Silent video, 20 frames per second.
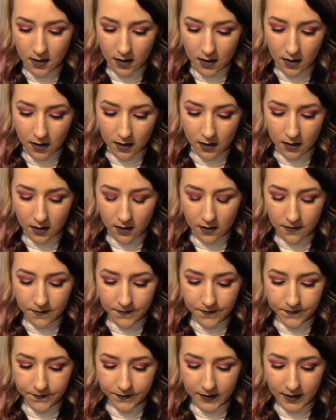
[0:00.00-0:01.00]

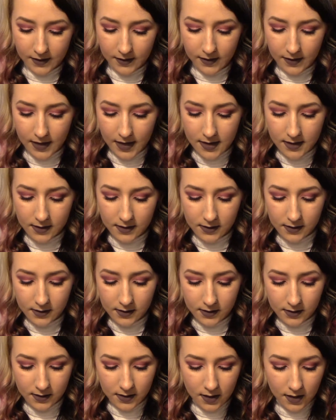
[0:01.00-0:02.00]

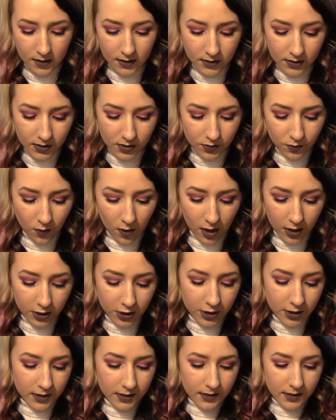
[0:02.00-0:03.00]
Let's
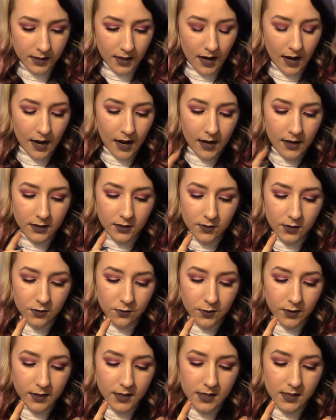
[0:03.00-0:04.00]
swatch this guy. So it's
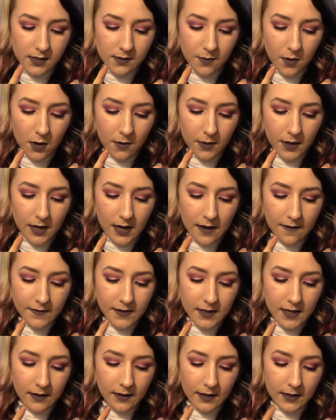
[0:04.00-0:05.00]
really small. I'm gonna have
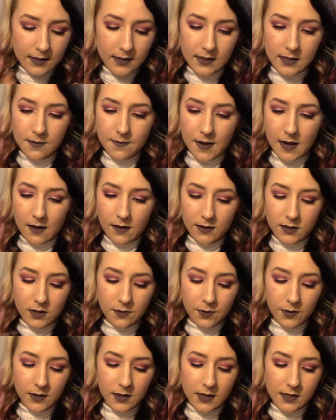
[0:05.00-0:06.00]
to get like a Z palette to
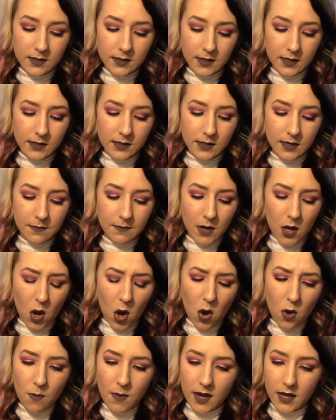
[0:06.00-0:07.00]
put these things in, but
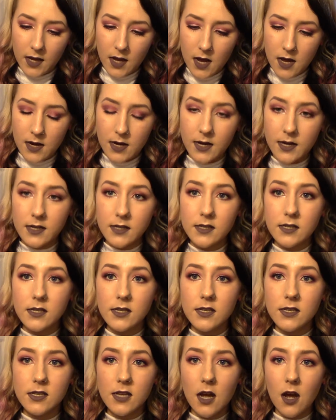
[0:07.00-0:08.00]
oh my god, it is
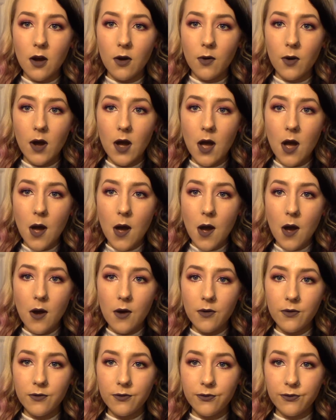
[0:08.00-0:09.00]
so
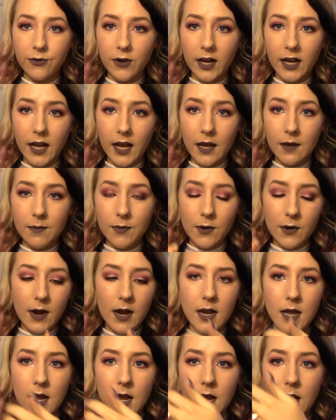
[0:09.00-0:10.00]
freaking
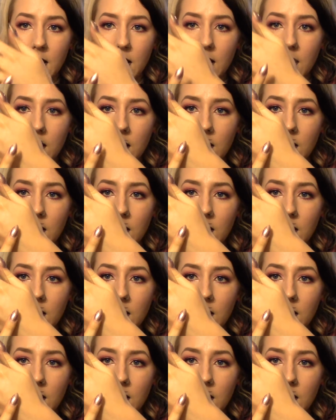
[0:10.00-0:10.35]
pretty.